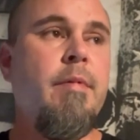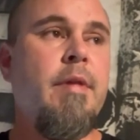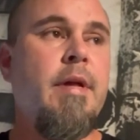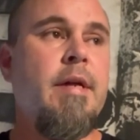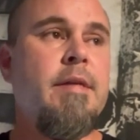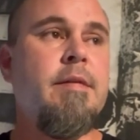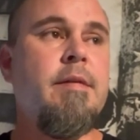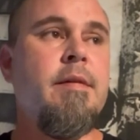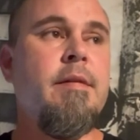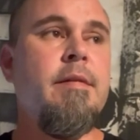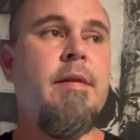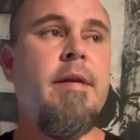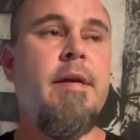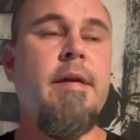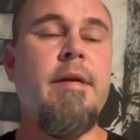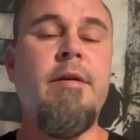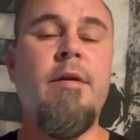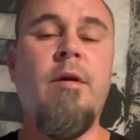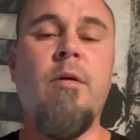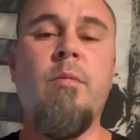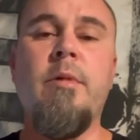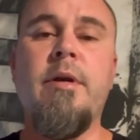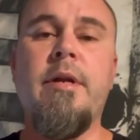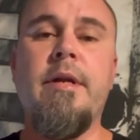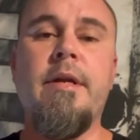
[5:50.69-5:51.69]
That's the thing.
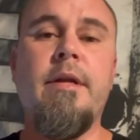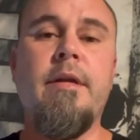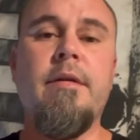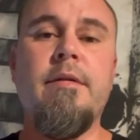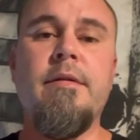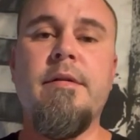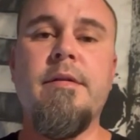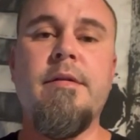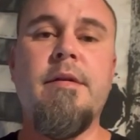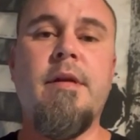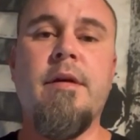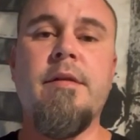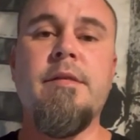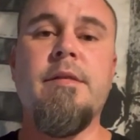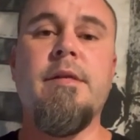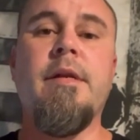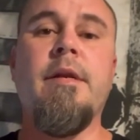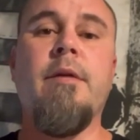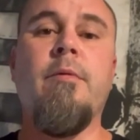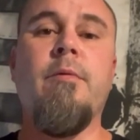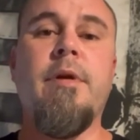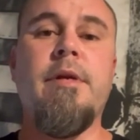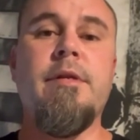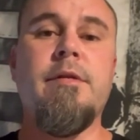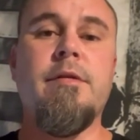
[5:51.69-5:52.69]
Nobody does any
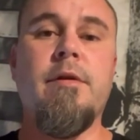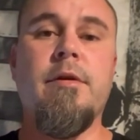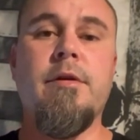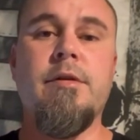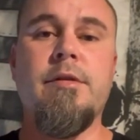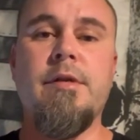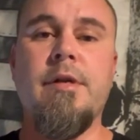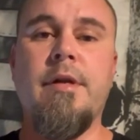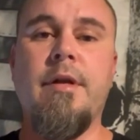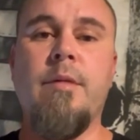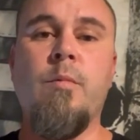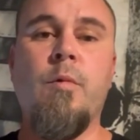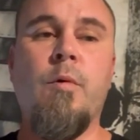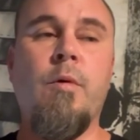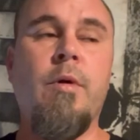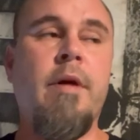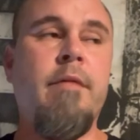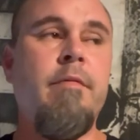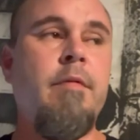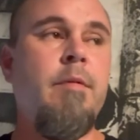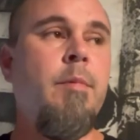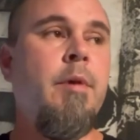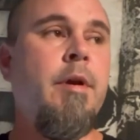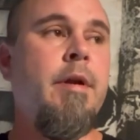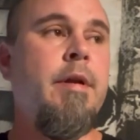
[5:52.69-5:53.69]
research anymore.
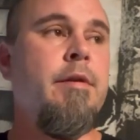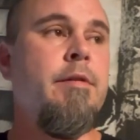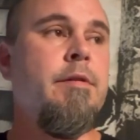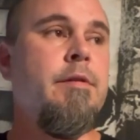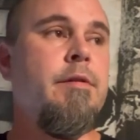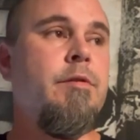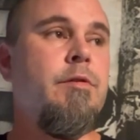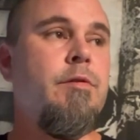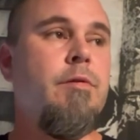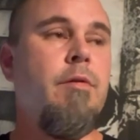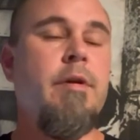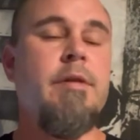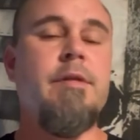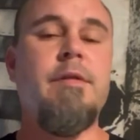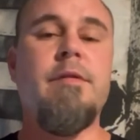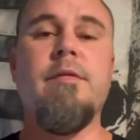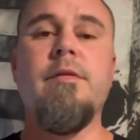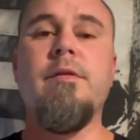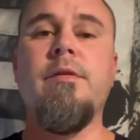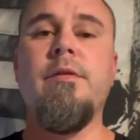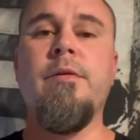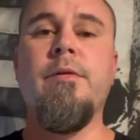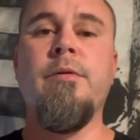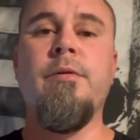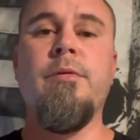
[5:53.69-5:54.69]
Everybody just trusts the
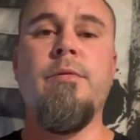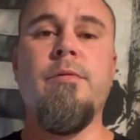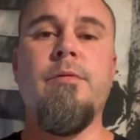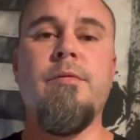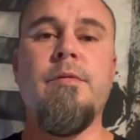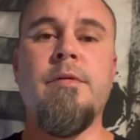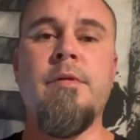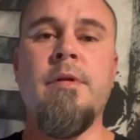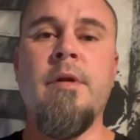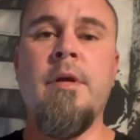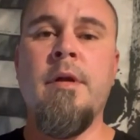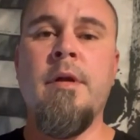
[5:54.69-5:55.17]
news.